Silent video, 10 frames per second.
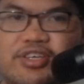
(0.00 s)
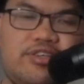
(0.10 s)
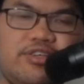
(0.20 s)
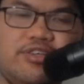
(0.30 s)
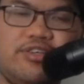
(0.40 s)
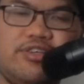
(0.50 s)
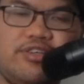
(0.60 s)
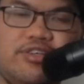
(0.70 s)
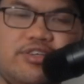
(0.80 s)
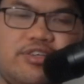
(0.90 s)
you know,
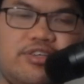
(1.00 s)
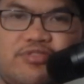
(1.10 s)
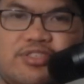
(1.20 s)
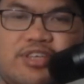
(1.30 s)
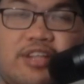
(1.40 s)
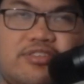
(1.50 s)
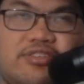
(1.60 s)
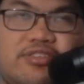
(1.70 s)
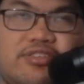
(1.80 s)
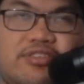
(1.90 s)
this group of
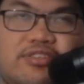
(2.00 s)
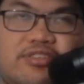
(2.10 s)
talented